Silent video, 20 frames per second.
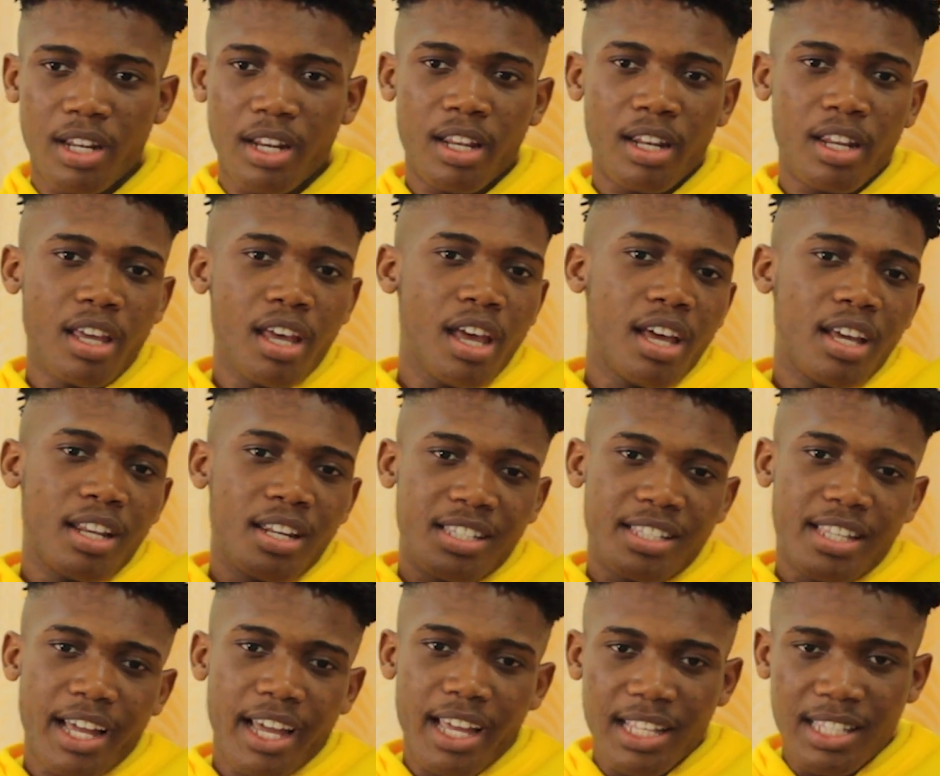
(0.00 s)
And then
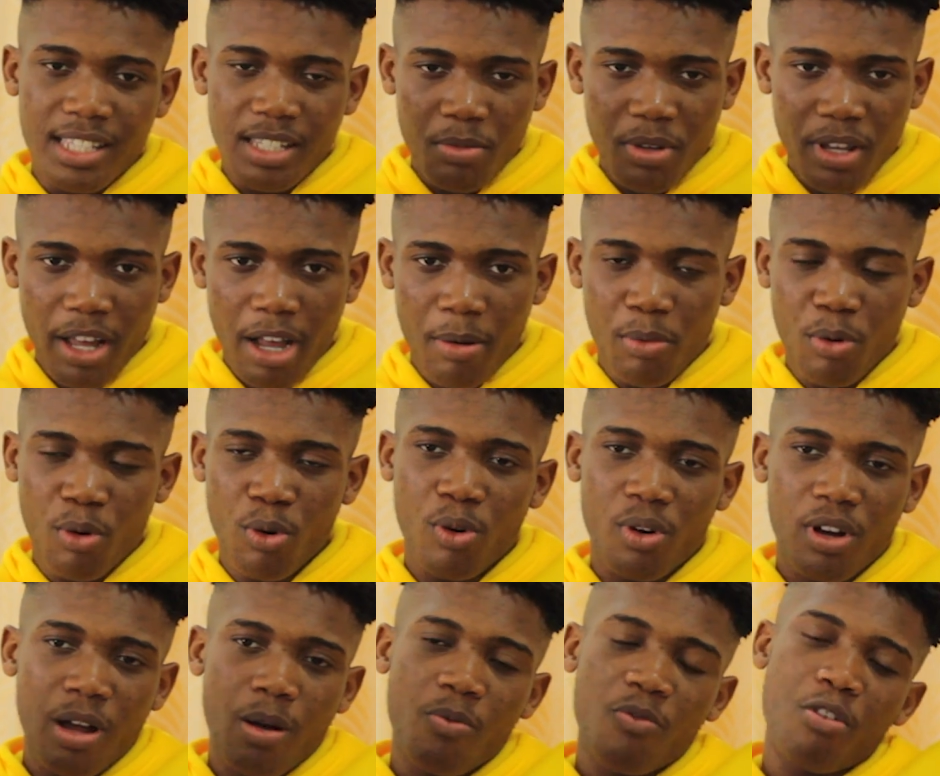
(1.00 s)
they started hitting me up,
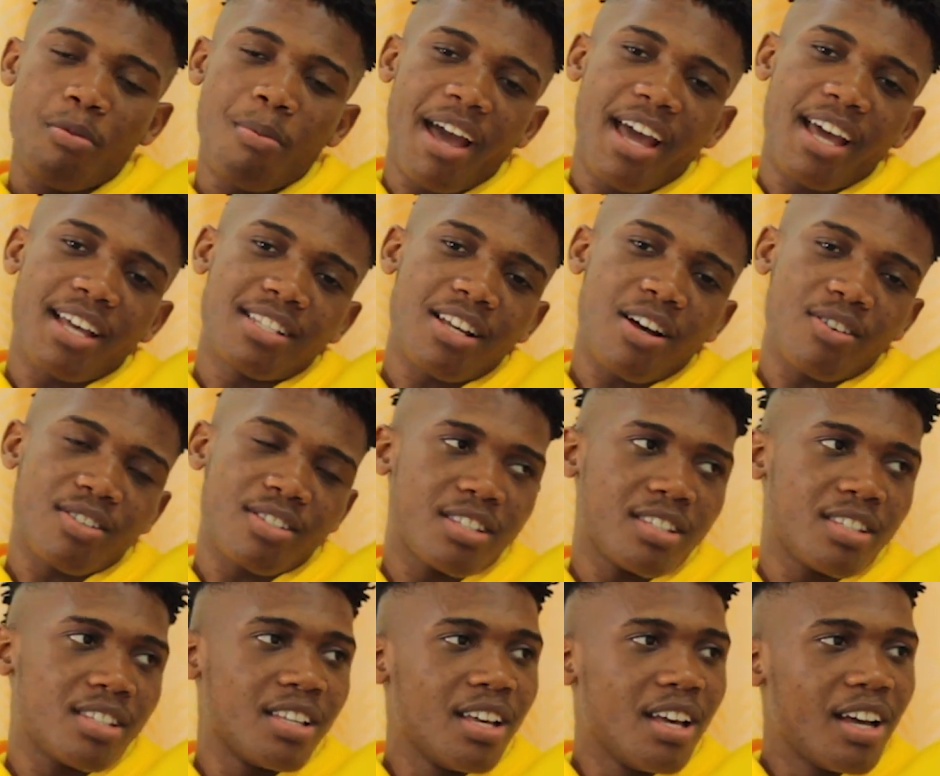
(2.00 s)
oh, come for my
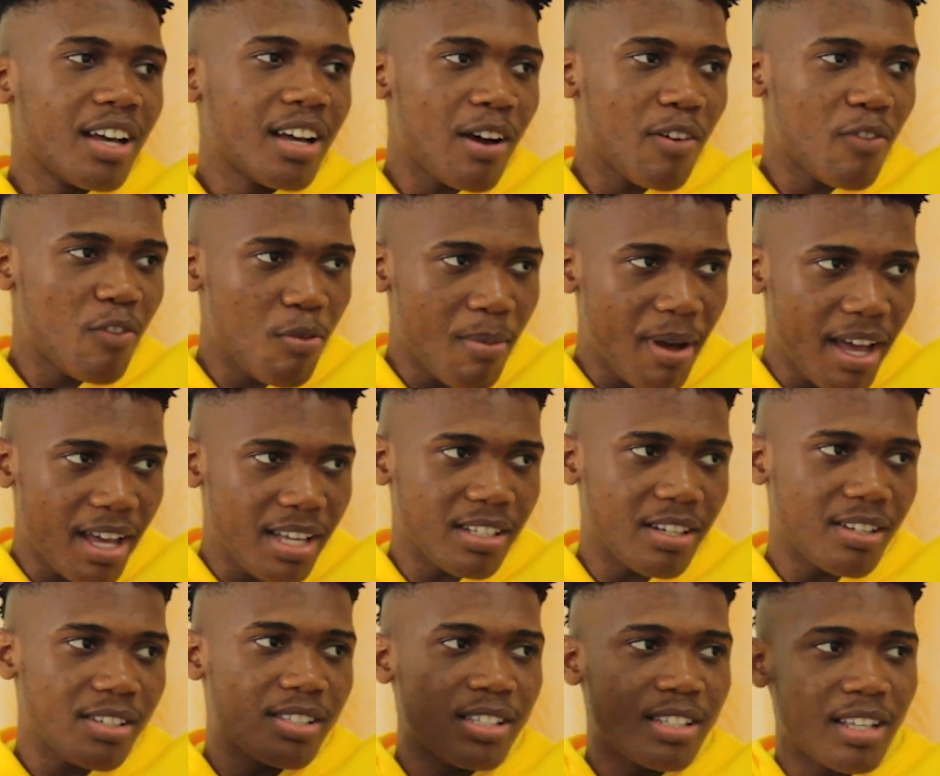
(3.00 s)
SLC, come for my
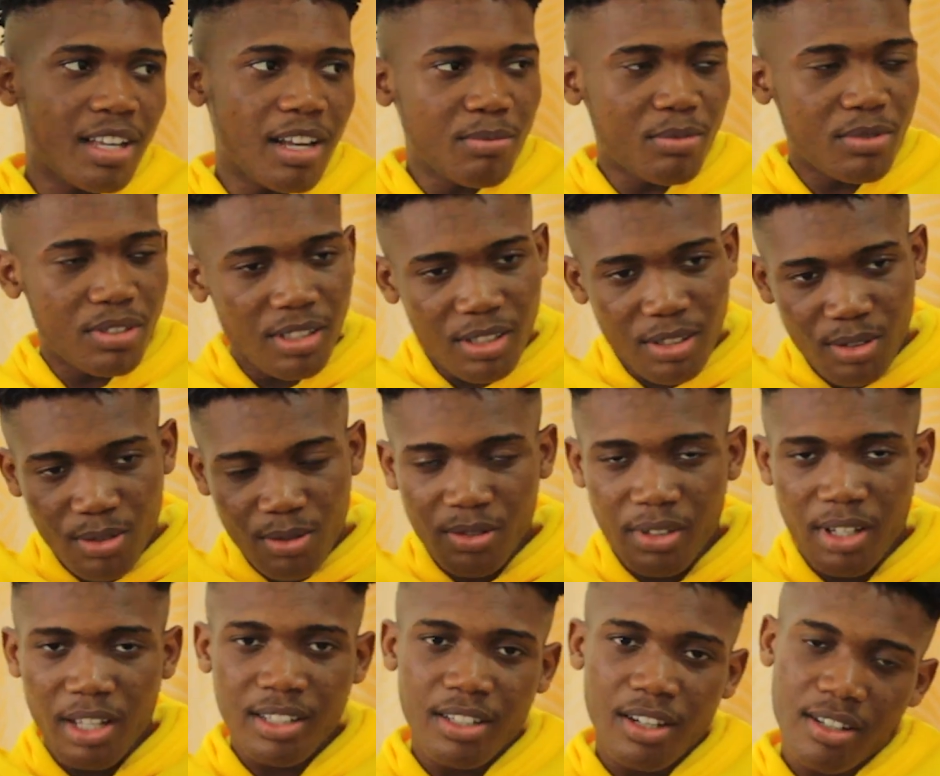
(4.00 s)
SLC, come to this
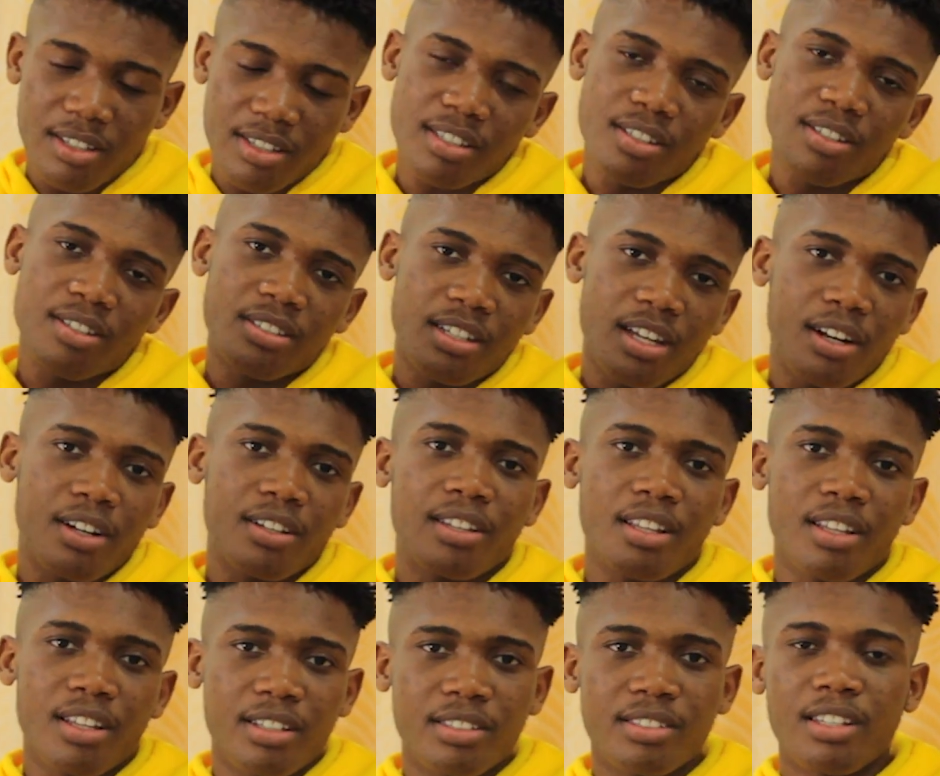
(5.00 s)
school, SLC, those kind of
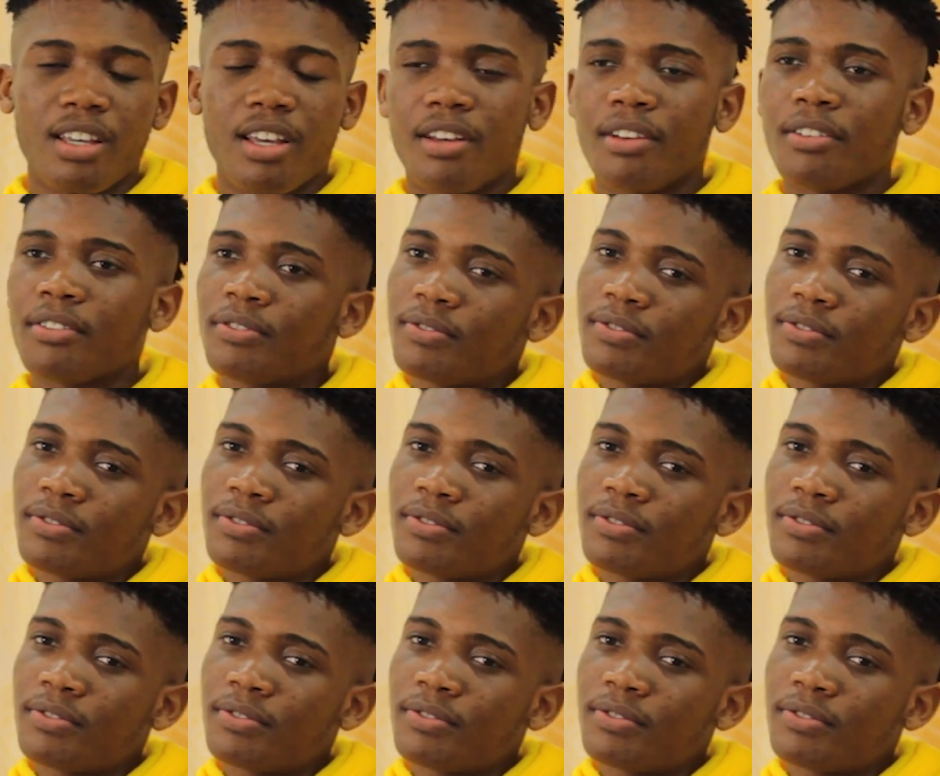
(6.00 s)
things, yeah.